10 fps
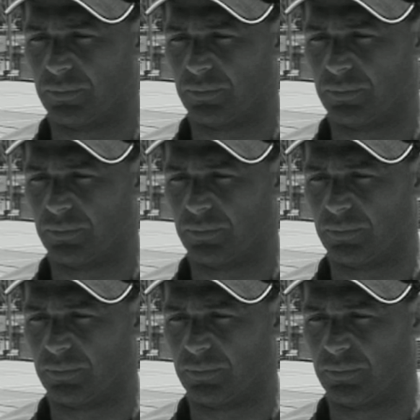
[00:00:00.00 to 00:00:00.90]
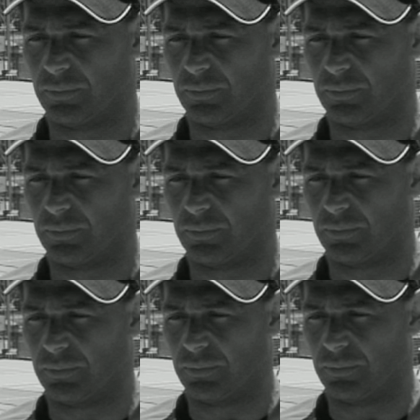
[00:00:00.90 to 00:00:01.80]

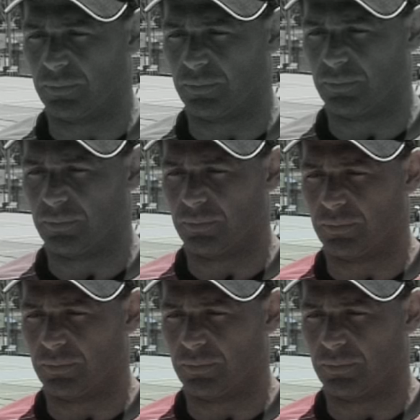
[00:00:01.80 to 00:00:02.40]
(no one is talking)